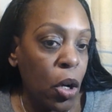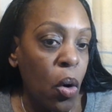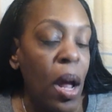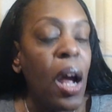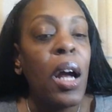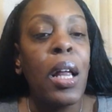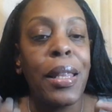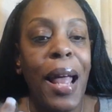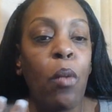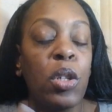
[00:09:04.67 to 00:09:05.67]
and that was
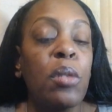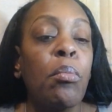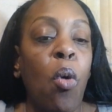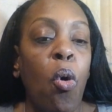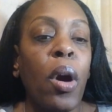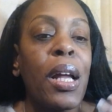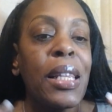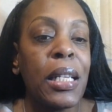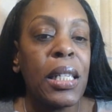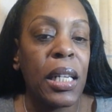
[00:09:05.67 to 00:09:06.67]
more than six
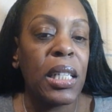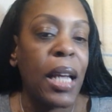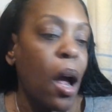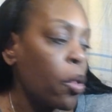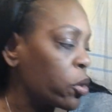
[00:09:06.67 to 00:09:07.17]
dollars